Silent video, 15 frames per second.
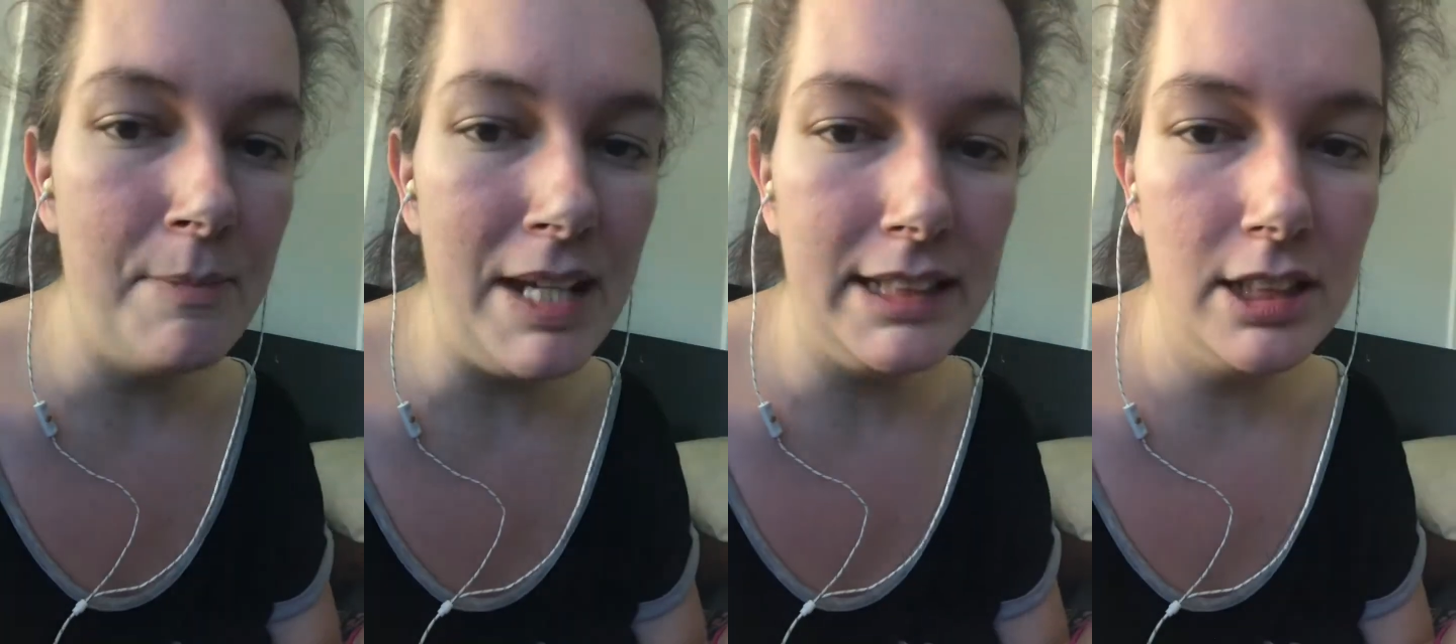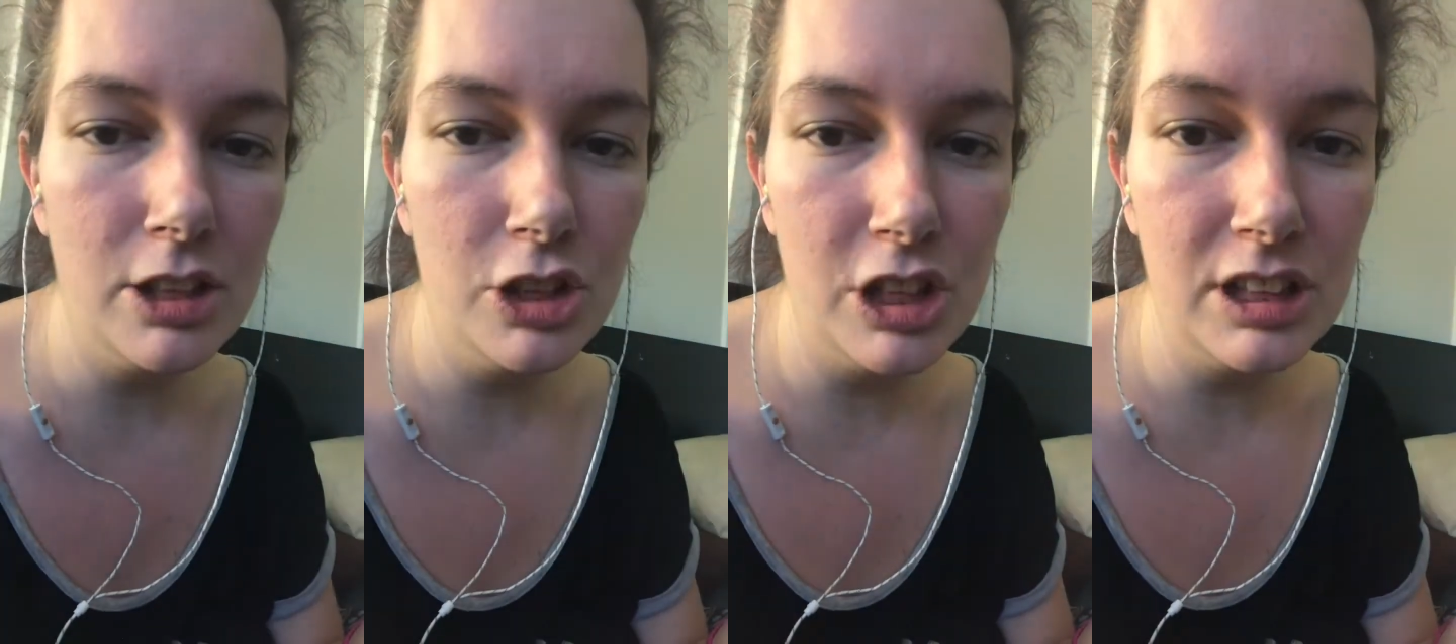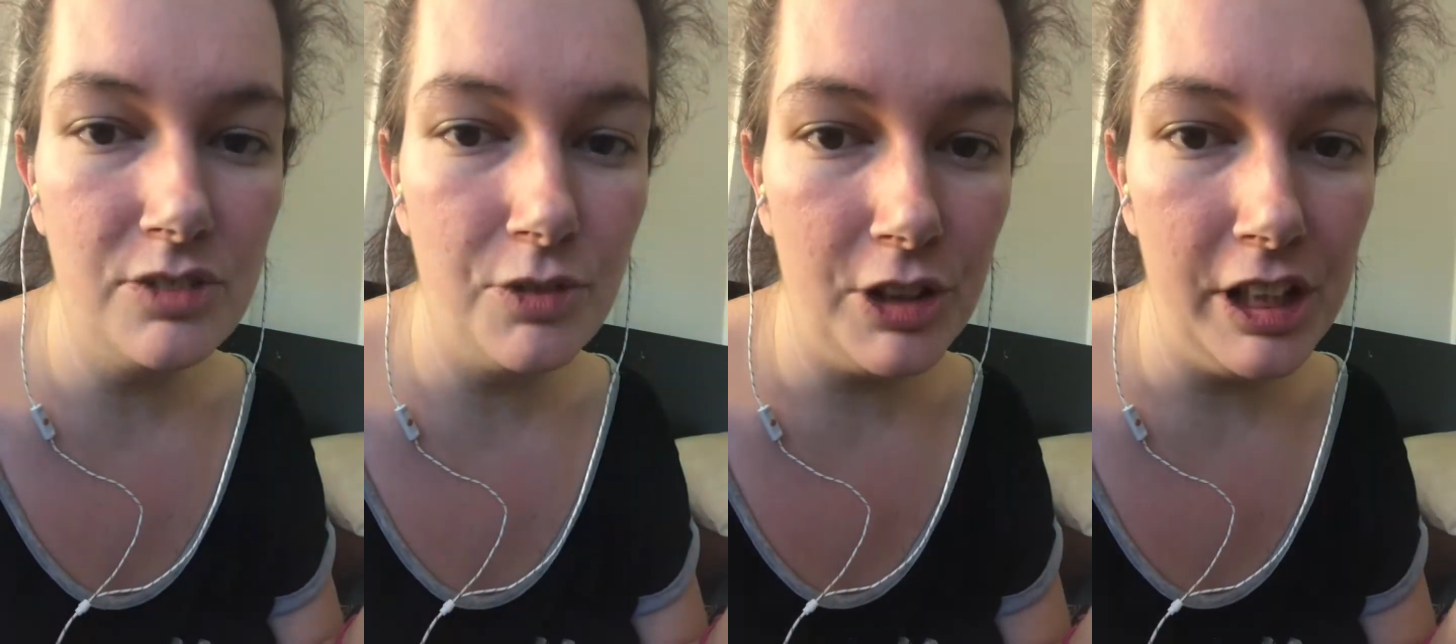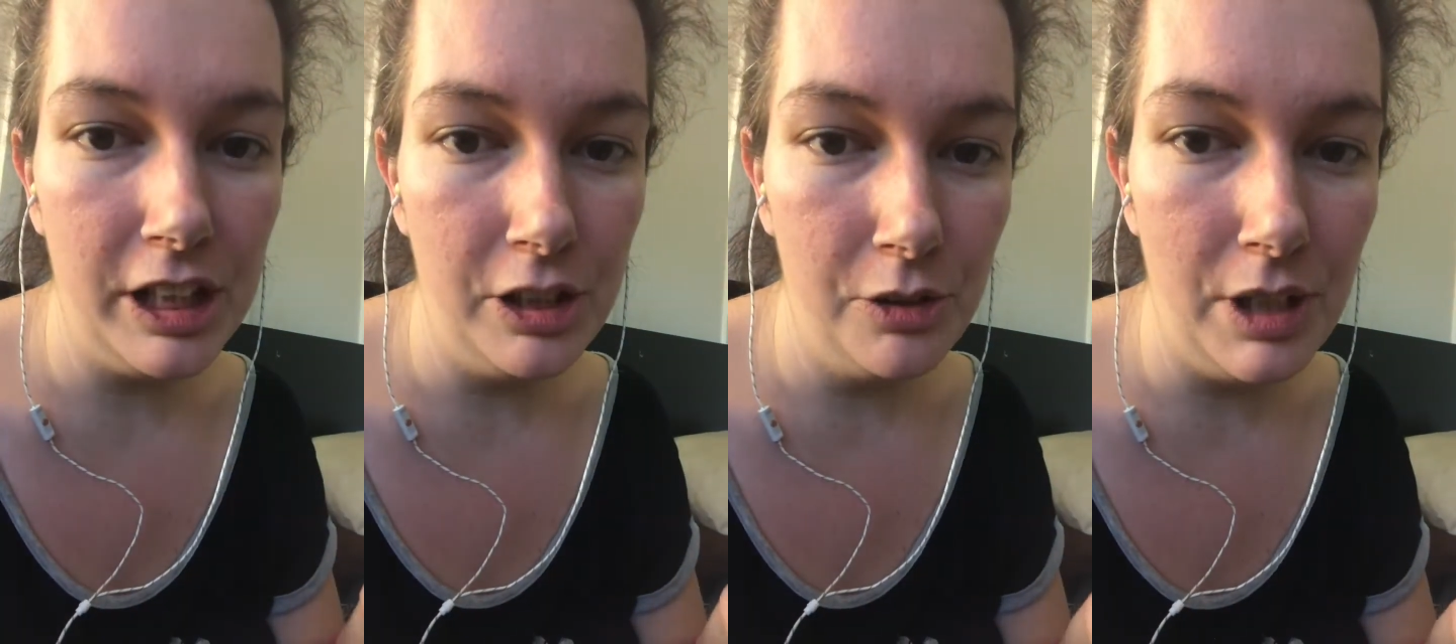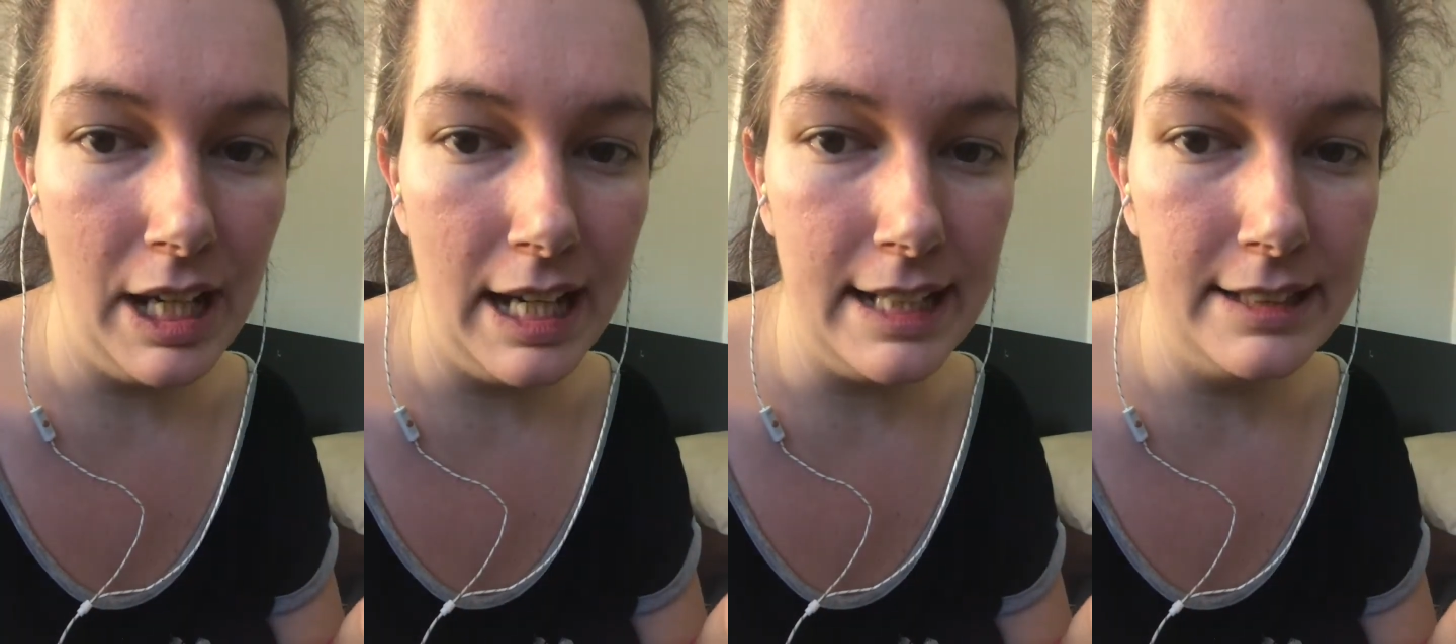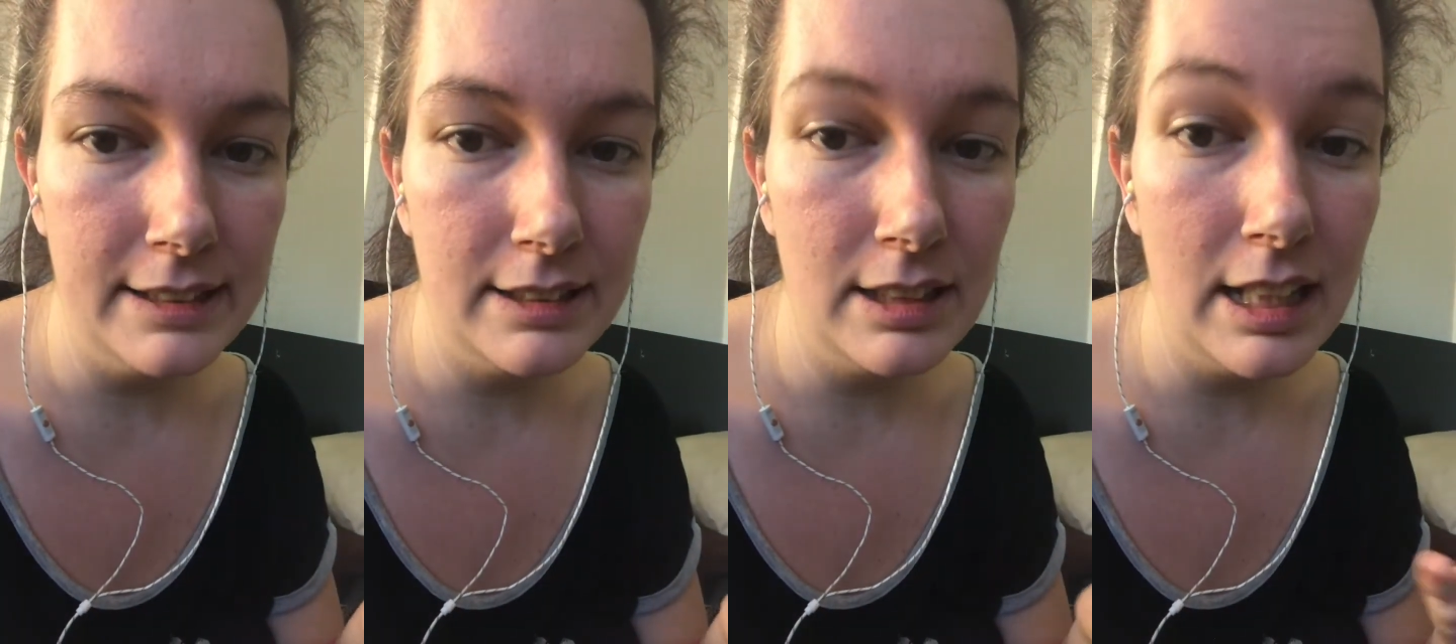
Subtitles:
message is for you guys,